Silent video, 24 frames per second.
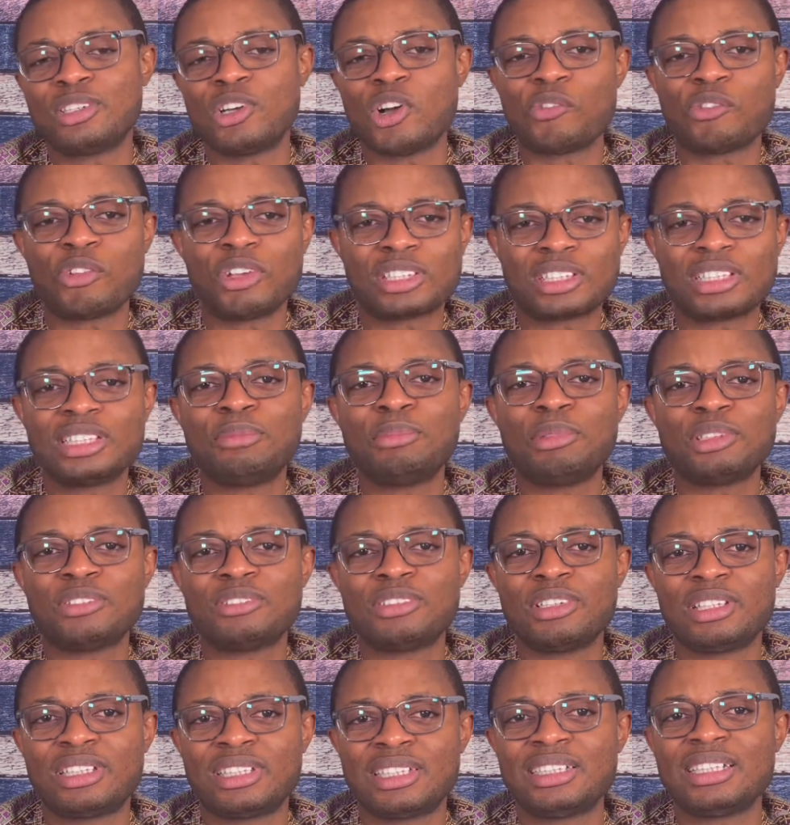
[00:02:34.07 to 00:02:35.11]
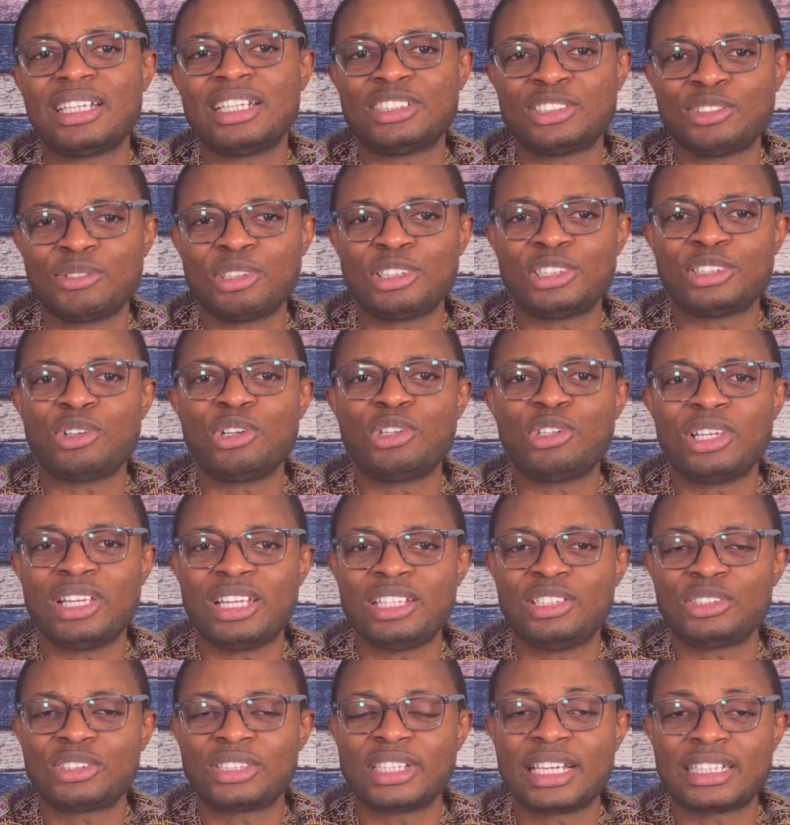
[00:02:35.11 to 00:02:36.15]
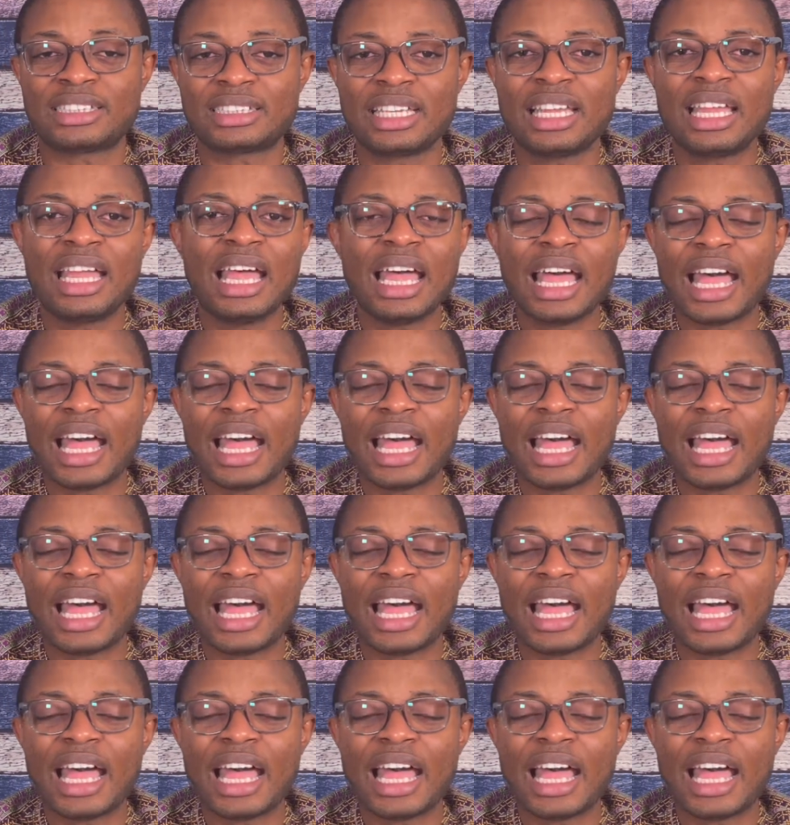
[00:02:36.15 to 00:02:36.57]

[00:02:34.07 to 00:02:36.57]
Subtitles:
Obviously, most of them think that it's always going to lead to sex.